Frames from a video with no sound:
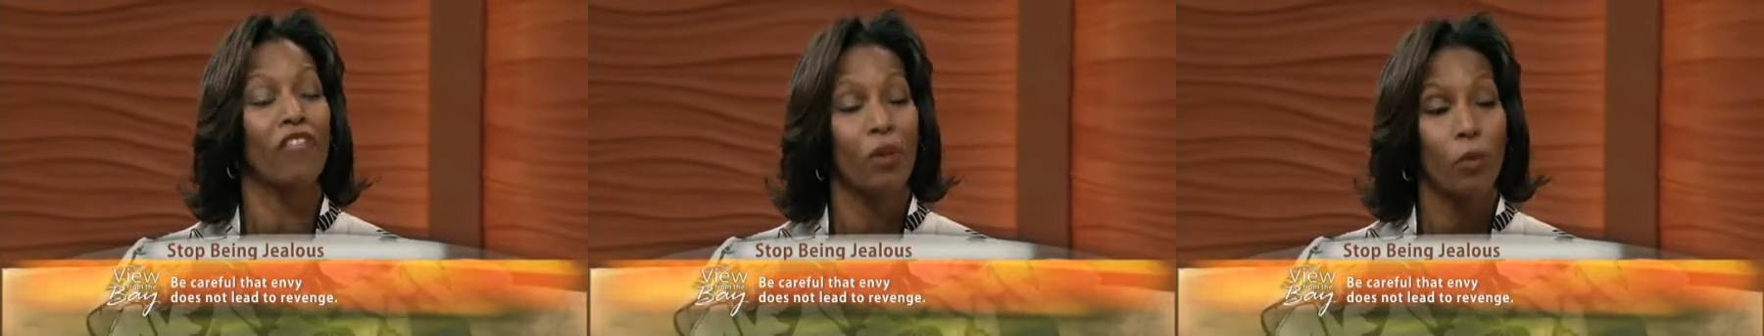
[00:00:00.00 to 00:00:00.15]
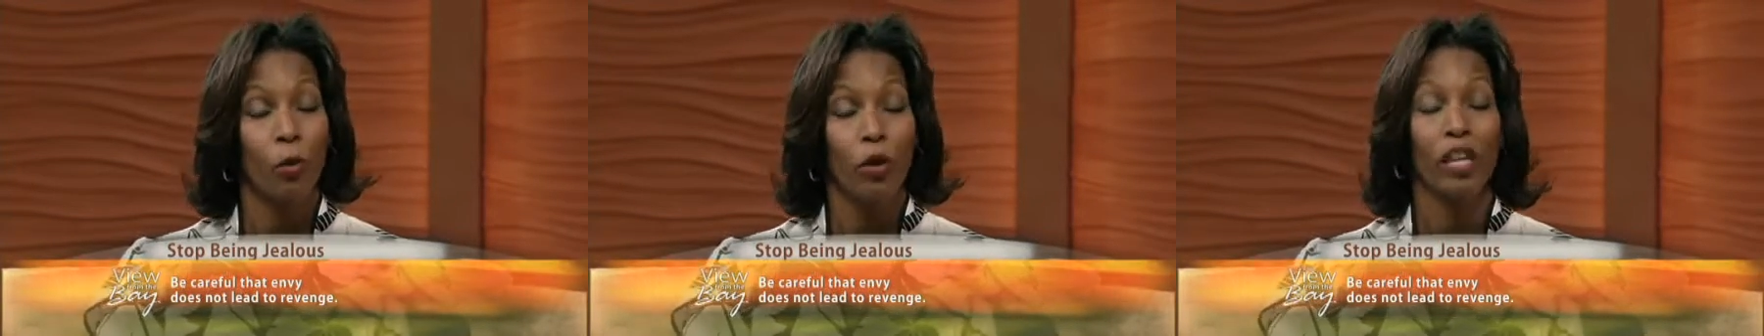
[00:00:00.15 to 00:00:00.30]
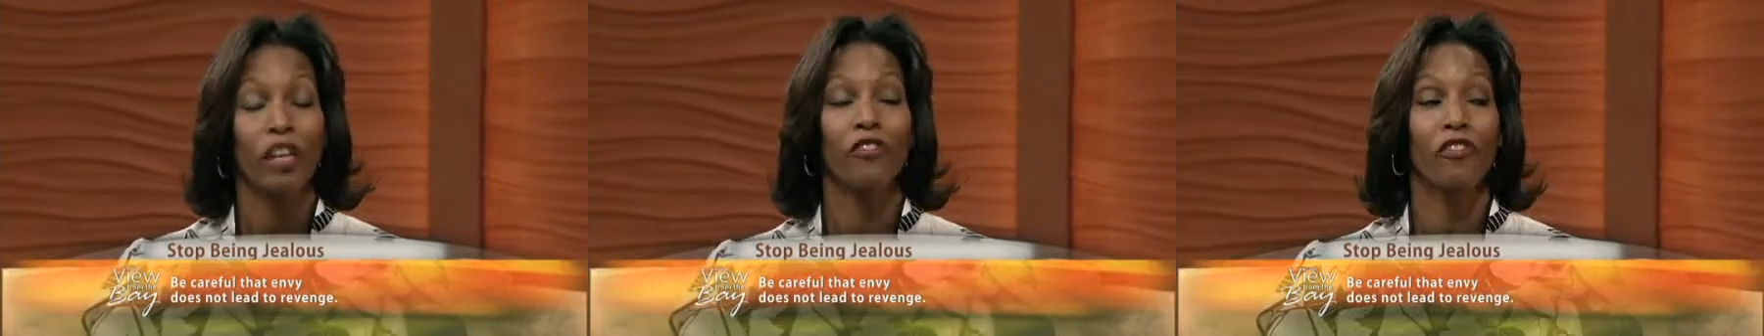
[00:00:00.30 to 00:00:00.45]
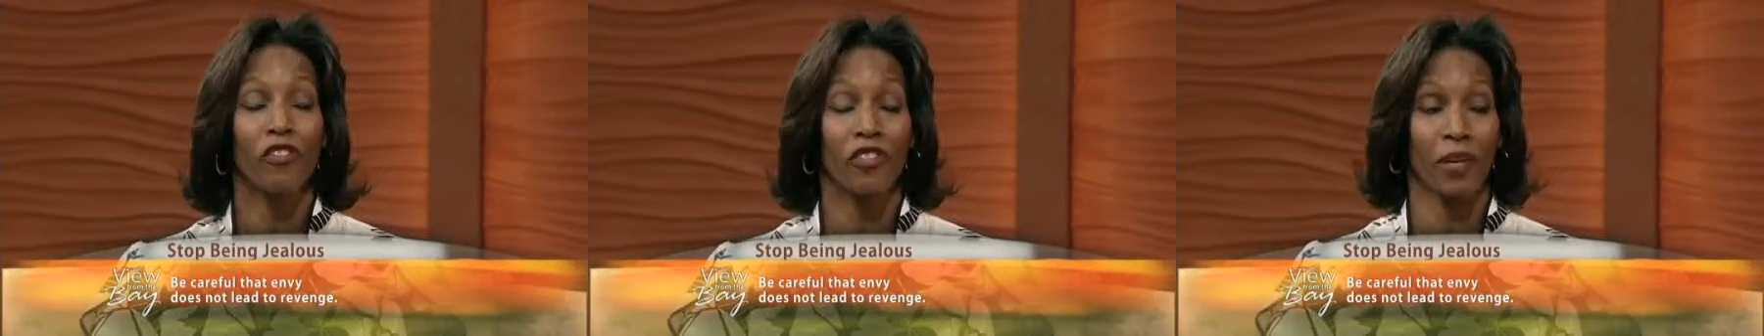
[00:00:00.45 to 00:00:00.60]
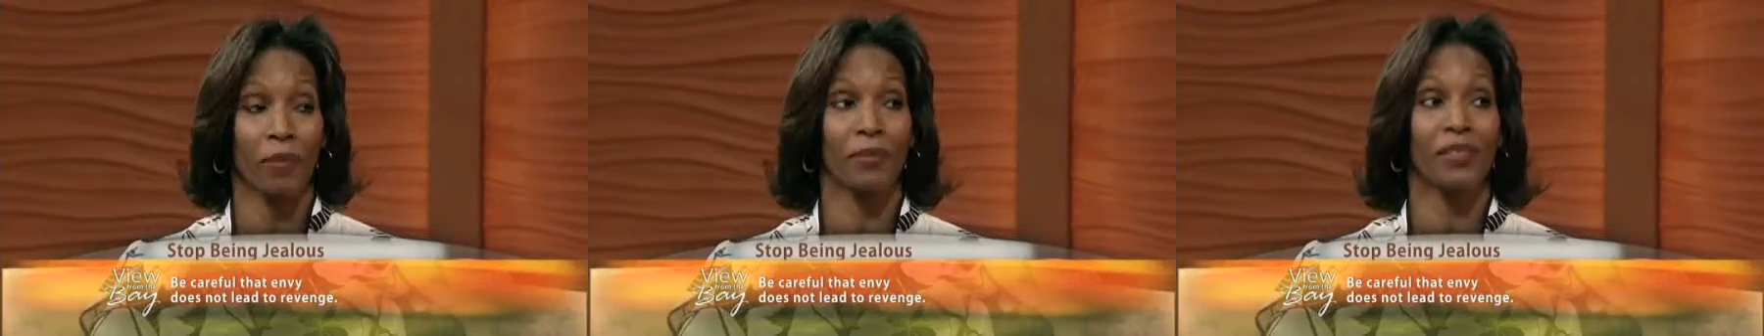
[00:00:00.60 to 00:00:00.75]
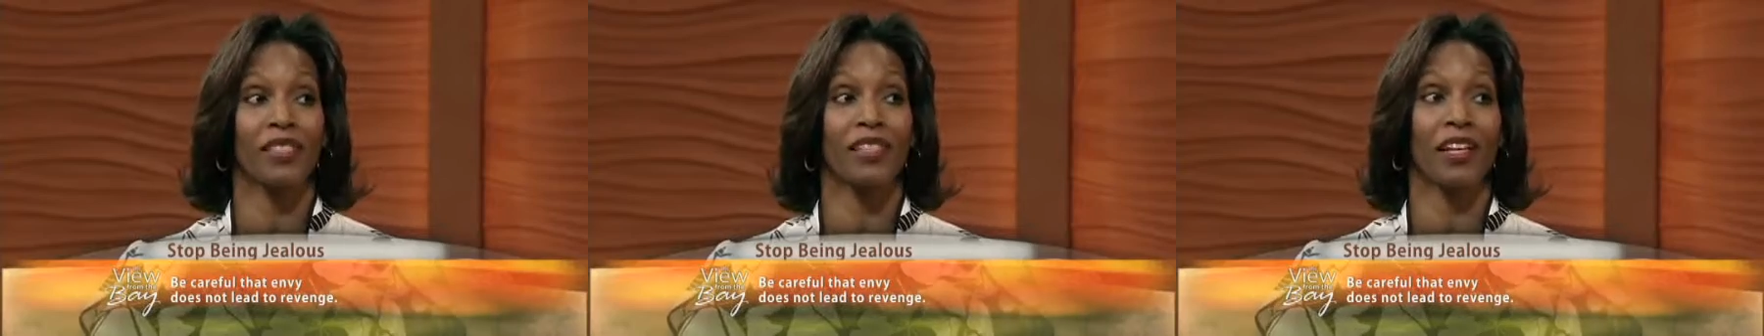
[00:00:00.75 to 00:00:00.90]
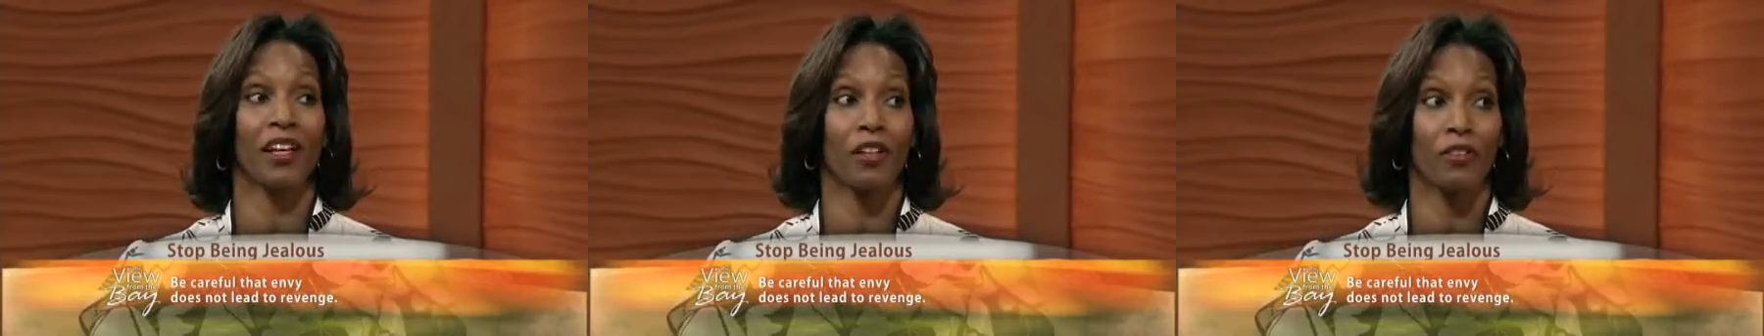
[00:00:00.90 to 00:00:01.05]
they want it for
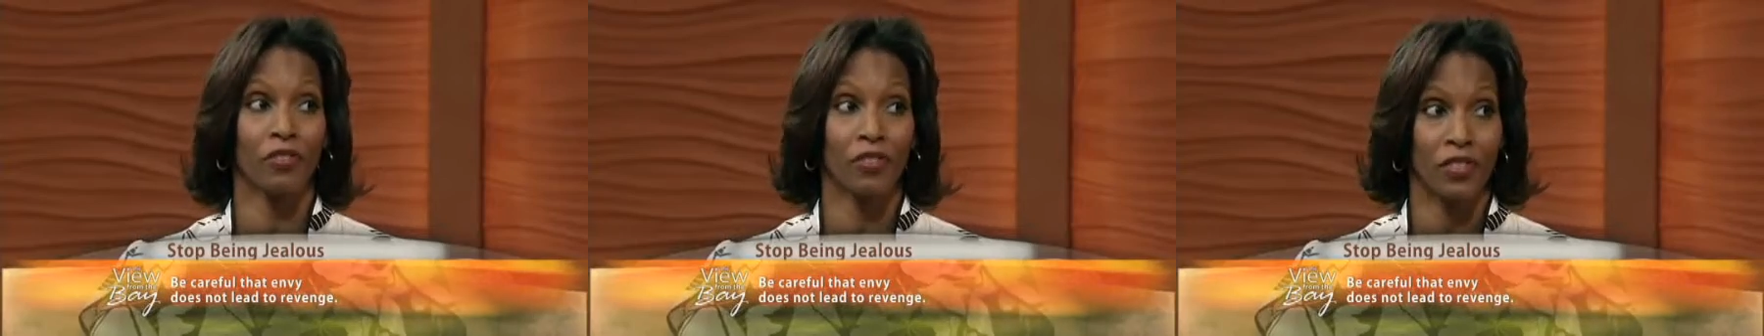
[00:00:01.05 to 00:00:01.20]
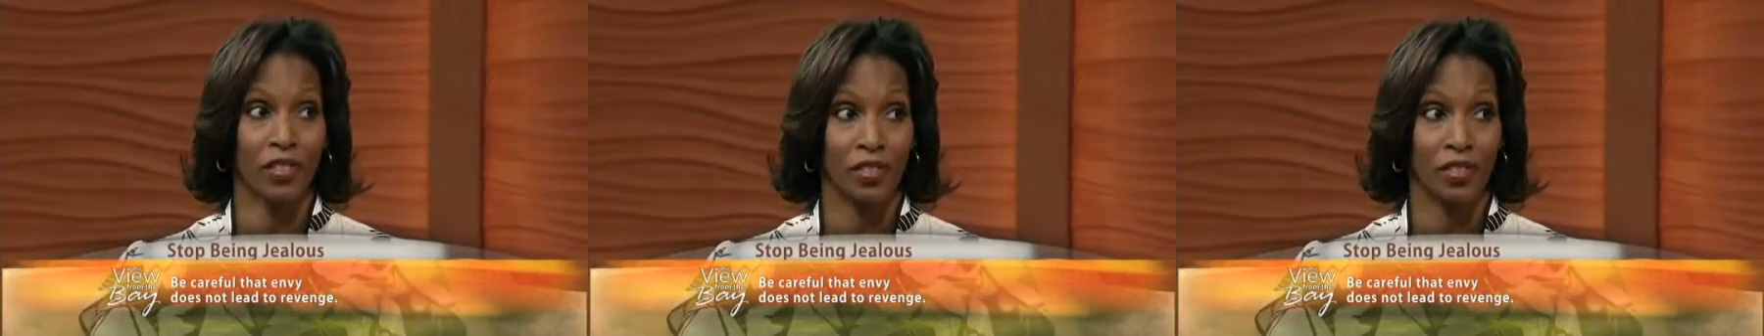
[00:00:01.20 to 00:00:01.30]
themselves.